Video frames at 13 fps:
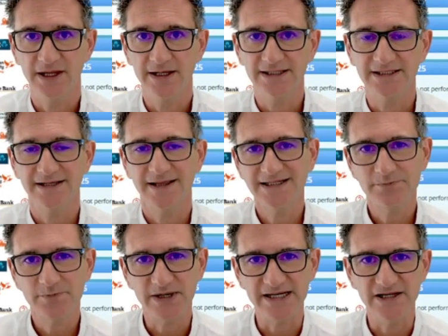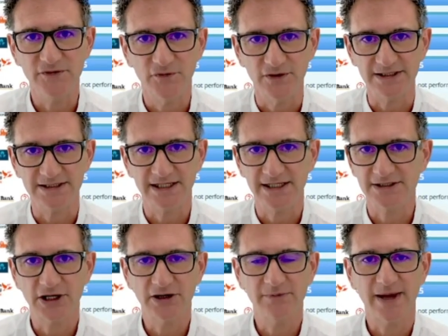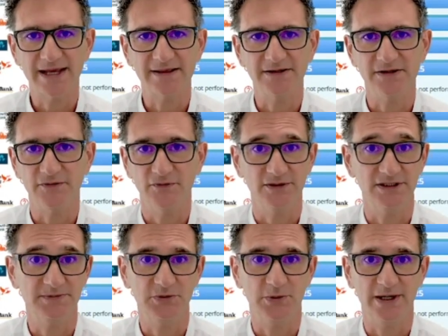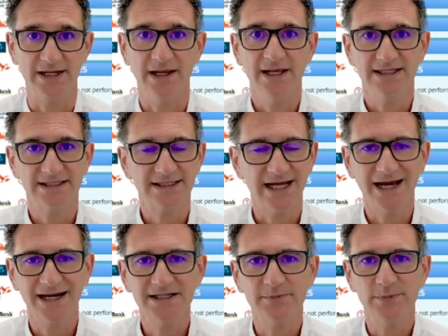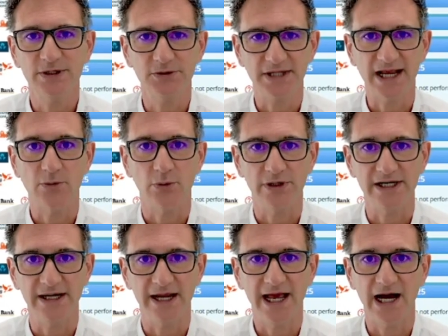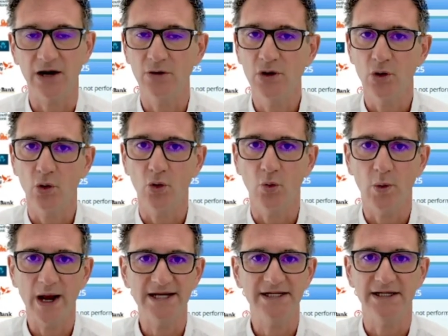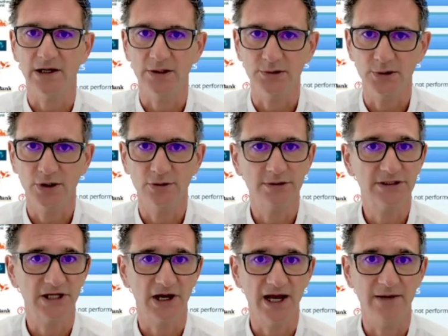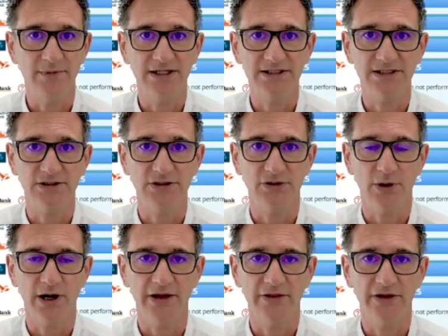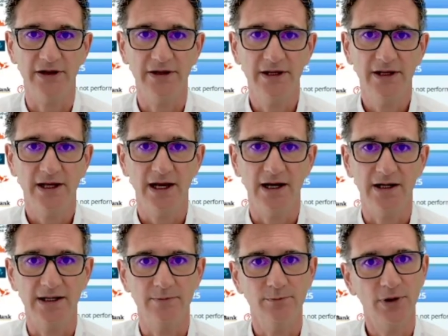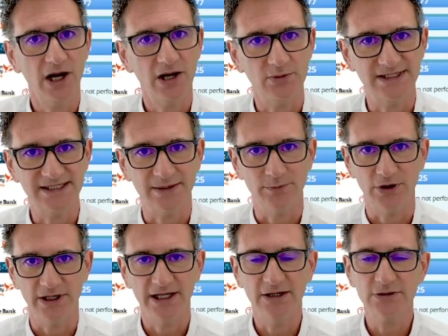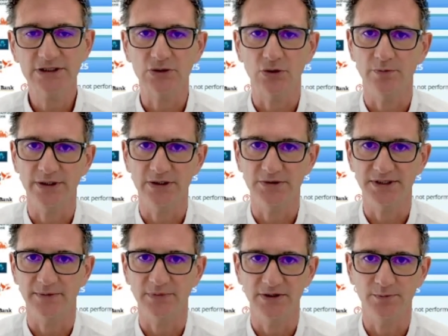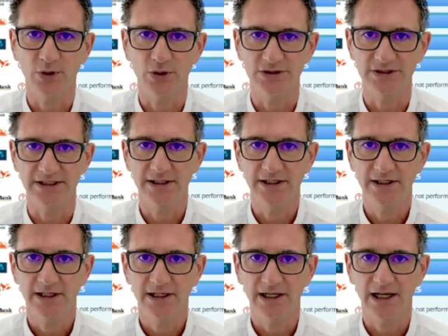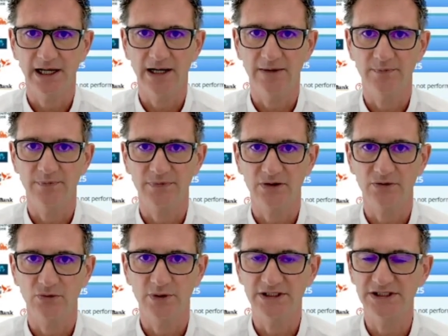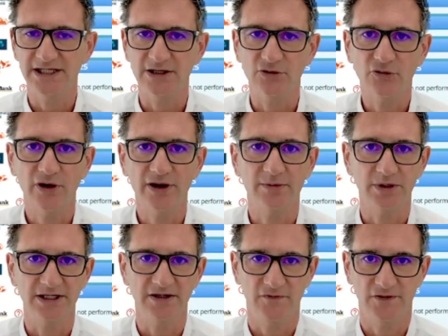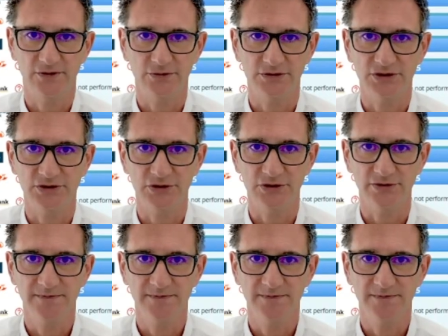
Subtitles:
So that's a big difference, and it's going to make the difference between starting to build equity now or waiting a long time until you either can buy with somebody else or build up a deposit, which is incredibly difficult to do.